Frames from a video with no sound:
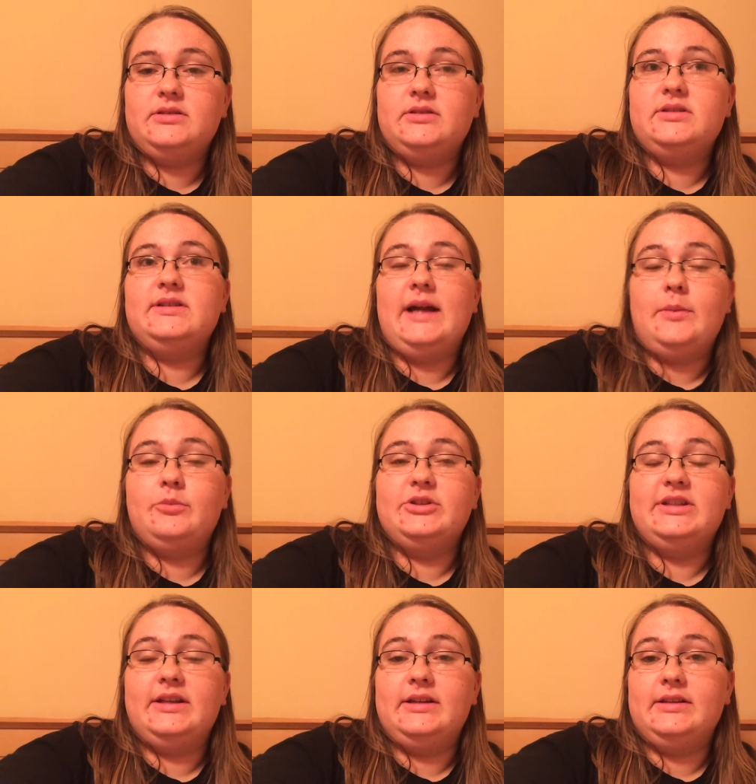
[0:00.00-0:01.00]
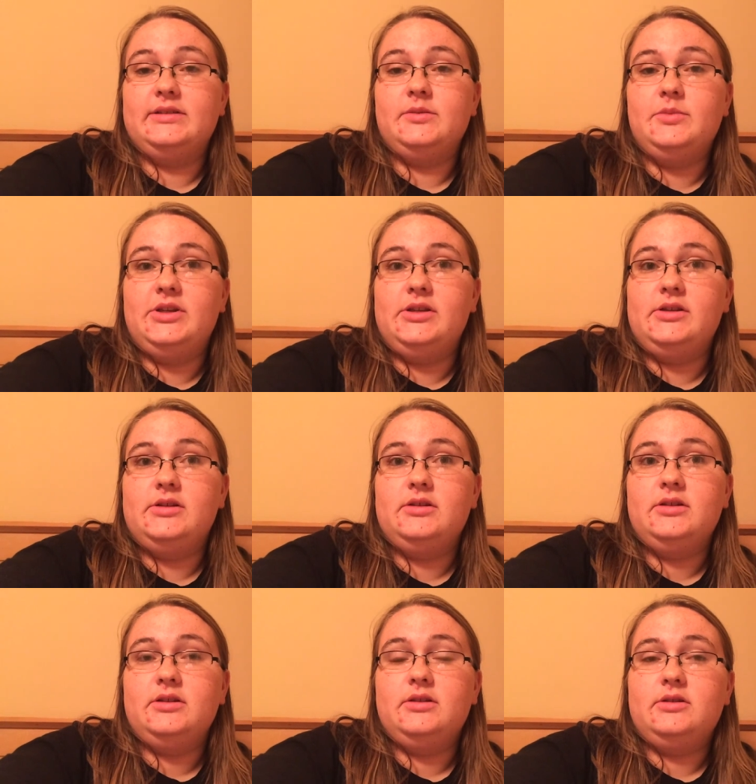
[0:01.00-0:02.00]
stop pretending to be
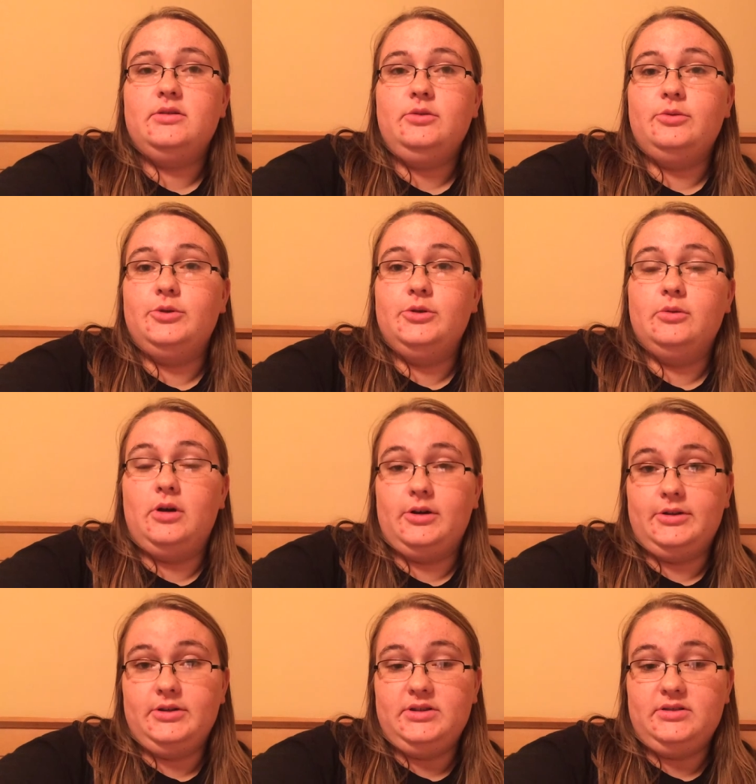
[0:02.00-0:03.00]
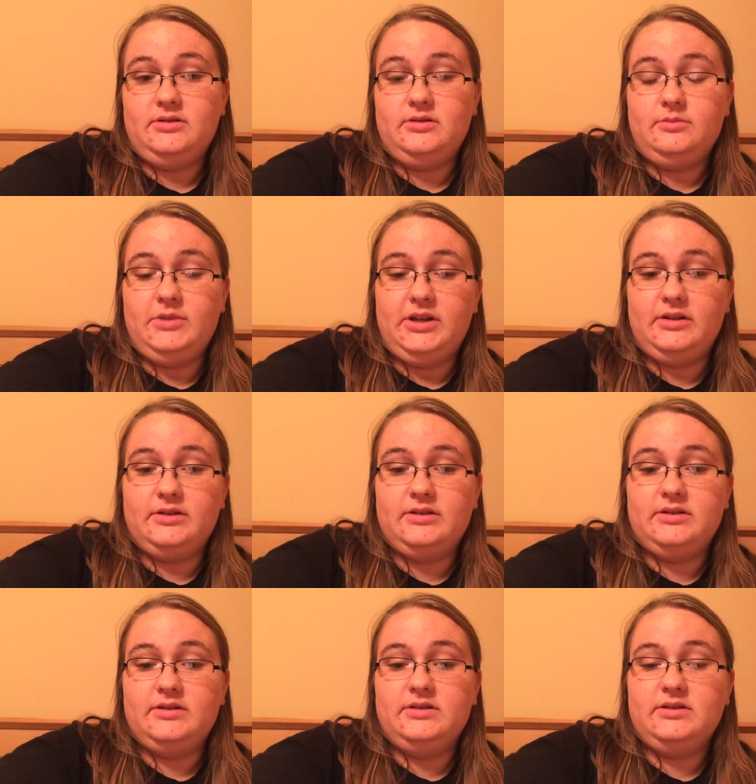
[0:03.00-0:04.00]
who you aren't
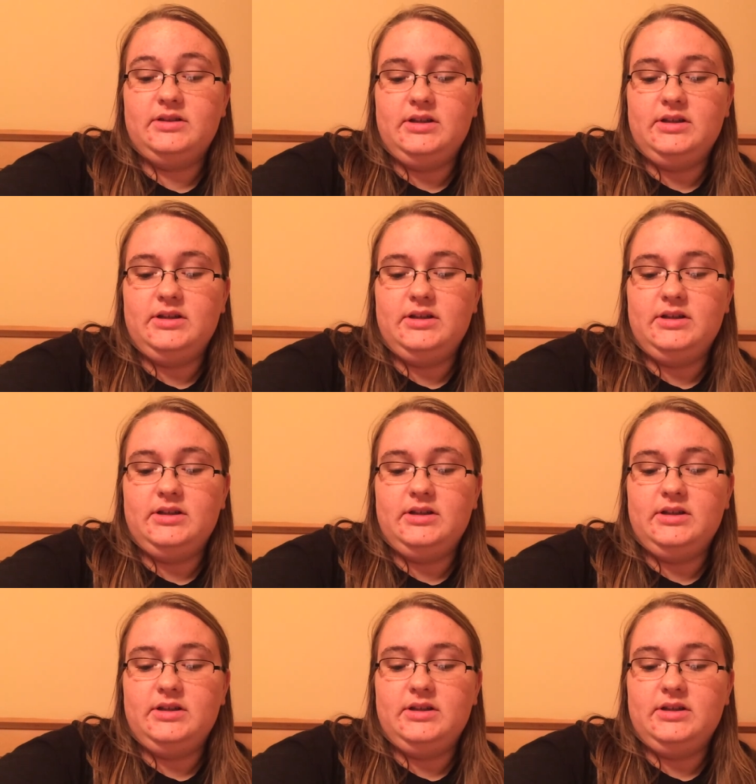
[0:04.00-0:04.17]
because